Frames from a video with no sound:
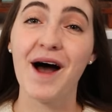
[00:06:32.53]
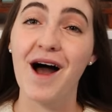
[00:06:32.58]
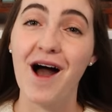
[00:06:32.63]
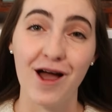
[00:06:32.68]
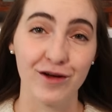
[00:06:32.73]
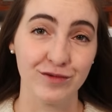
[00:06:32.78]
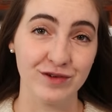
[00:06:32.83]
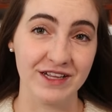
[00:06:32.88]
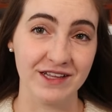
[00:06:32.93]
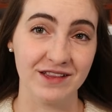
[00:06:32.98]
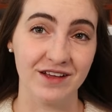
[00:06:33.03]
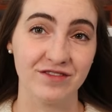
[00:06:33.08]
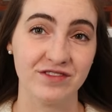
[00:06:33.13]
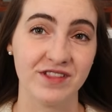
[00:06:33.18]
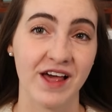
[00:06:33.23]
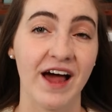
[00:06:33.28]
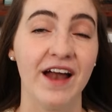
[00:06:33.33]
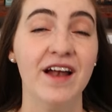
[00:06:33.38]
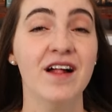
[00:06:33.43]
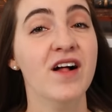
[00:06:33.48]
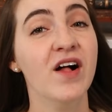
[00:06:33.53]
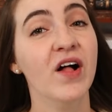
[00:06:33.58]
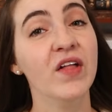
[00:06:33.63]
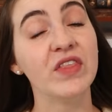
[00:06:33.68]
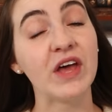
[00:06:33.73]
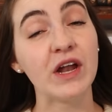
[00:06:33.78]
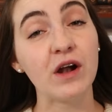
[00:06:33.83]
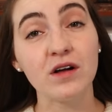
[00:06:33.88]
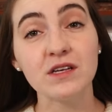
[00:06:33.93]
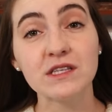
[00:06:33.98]
I really love that.
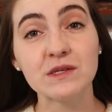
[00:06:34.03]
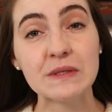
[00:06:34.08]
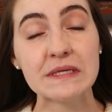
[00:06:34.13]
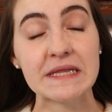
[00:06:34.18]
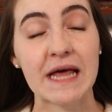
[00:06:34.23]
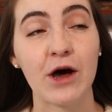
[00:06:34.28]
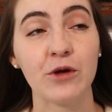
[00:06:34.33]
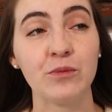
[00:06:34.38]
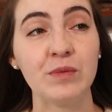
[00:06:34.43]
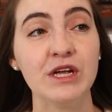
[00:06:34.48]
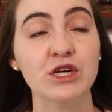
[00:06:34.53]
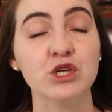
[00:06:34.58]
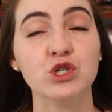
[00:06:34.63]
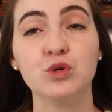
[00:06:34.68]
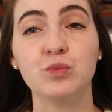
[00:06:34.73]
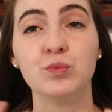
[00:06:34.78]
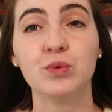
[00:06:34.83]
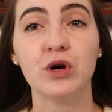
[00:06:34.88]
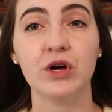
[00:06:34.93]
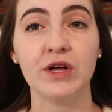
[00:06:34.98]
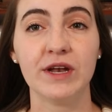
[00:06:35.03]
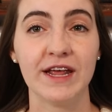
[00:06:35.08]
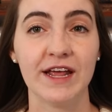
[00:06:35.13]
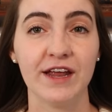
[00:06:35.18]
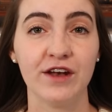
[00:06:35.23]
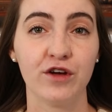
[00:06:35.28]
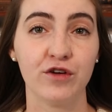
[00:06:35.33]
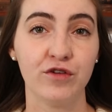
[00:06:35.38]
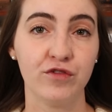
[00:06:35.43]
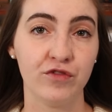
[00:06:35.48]
That also allowed me to put
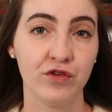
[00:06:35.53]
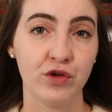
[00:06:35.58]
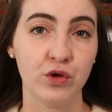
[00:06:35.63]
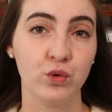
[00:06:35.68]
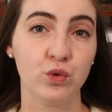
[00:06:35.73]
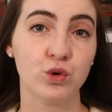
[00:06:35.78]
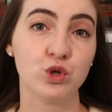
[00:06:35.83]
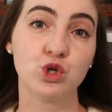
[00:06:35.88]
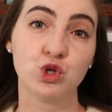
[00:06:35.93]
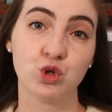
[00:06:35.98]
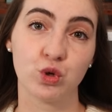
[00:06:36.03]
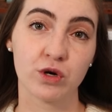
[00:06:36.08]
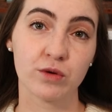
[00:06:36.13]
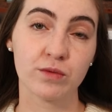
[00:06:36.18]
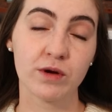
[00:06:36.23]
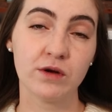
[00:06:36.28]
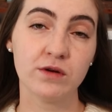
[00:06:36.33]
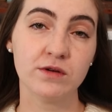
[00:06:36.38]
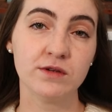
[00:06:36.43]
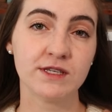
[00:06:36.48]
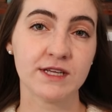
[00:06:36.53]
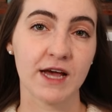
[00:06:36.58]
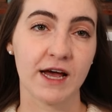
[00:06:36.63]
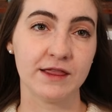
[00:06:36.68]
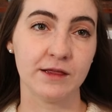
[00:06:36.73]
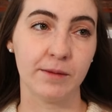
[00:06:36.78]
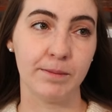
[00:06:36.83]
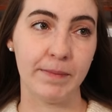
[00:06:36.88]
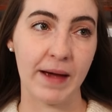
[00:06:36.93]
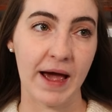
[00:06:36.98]
in a few short rows
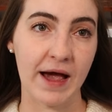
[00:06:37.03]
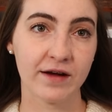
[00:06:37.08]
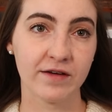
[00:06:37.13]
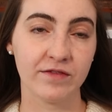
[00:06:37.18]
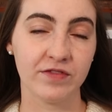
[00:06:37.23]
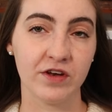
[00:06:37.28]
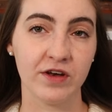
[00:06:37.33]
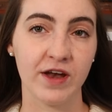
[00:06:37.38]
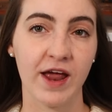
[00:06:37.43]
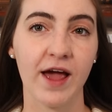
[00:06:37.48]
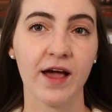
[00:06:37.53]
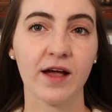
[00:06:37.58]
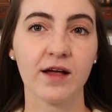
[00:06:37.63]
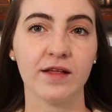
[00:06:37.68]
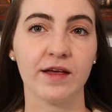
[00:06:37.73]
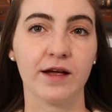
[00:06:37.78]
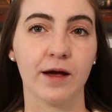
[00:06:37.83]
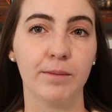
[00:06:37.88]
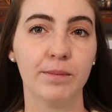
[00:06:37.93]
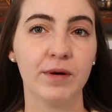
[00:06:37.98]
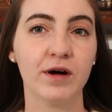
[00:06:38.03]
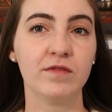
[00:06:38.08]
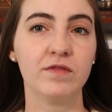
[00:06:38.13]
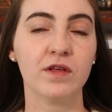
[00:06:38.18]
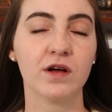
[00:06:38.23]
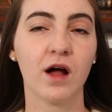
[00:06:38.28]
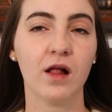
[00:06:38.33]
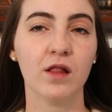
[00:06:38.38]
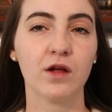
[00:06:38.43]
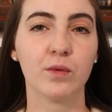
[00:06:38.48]
at the back of the neck, like above
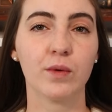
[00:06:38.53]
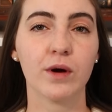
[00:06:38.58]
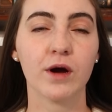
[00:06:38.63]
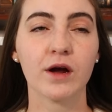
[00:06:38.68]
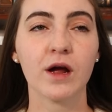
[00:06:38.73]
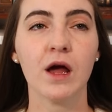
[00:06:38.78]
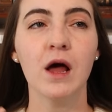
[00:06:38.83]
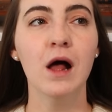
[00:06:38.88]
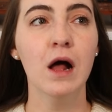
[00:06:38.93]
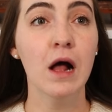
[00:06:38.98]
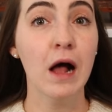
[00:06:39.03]
the color work.